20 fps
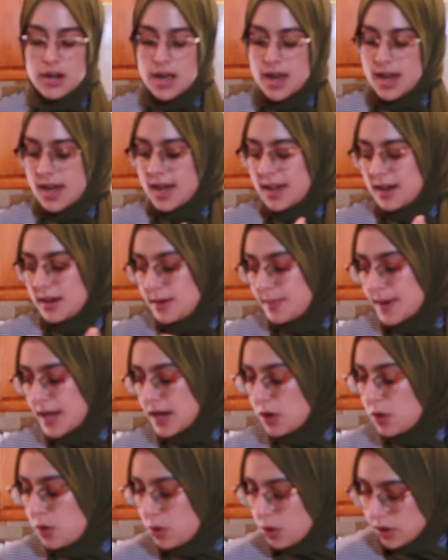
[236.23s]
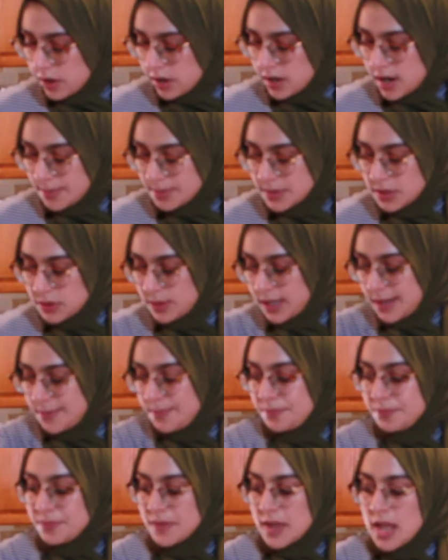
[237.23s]
I added about a 1/4 cup to
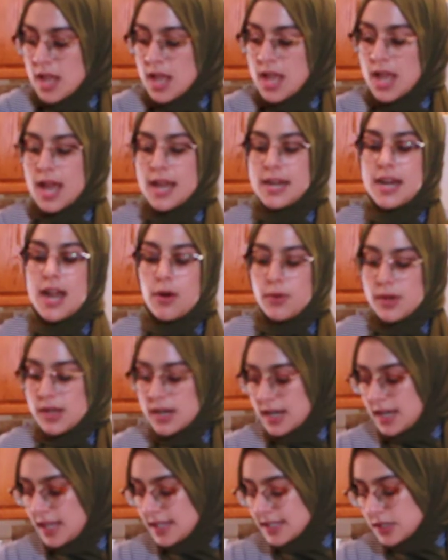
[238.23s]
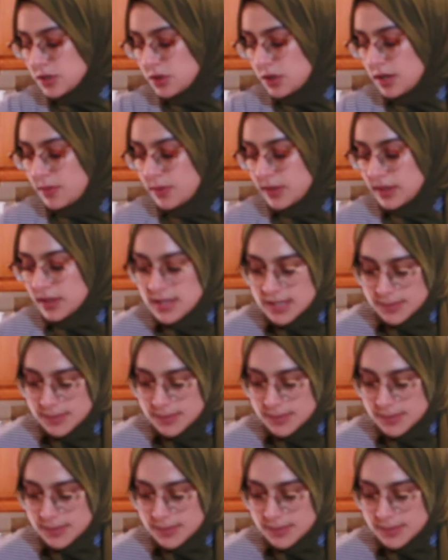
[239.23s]
it. And now we're gonna get started with the